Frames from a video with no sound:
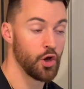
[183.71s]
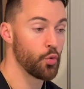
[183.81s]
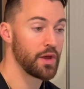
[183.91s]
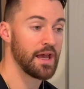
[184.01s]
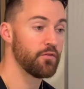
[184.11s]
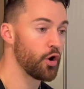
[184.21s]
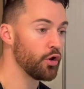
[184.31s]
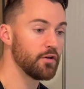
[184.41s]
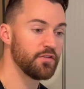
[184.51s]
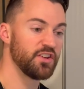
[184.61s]
We have
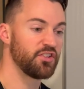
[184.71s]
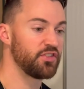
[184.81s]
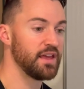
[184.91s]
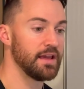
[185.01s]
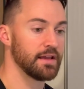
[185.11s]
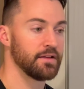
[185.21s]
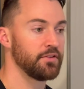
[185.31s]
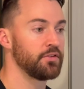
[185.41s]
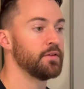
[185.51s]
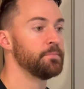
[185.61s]
all of these
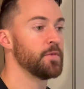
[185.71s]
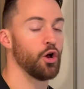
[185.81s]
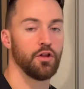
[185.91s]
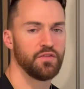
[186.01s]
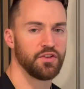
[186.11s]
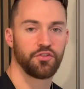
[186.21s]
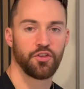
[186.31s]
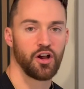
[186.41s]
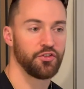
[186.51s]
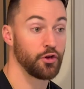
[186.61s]
things, all of these
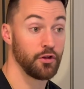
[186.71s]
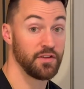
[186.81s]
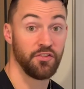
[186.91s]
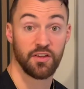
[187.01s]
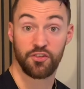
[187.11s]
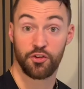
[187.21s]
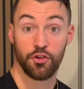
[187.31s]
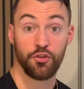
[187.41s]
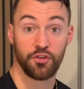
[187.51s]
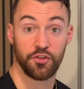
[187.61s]
thoughts, all of these
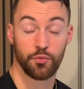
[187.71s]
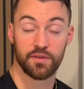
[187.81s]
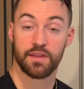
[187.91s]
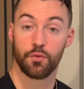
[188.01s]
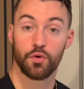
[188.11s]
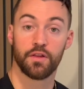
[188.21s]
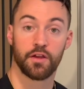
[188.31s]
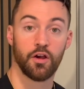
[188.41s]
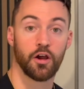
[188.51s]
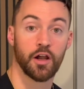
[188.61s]
excuses, what they really
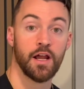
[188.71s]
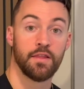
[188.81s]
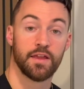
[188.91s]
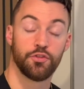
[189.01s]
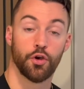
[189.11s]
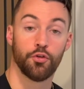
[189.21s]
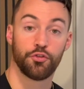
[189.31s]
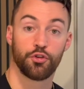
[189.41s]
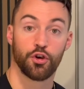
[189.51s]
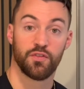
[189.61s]
are, that don't
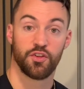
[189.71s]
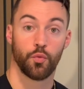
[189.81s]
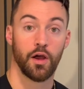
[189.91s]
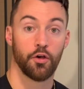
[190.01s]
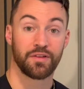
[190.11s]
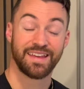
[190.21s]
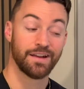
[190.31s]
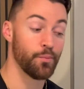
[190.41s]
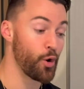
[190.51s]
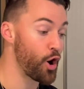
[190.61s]
serve us well. Get
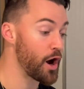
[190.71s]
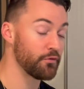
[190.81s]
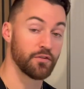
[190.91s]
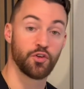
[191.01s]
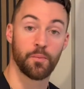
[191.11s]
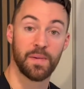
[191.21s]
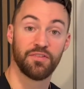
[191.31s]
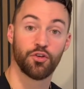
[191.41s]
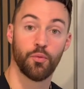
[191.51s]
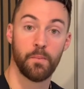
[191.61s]
them off of your
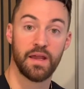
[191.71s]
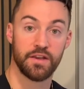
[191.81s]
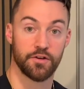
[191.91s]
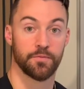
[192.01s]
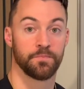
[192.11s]
mental menu.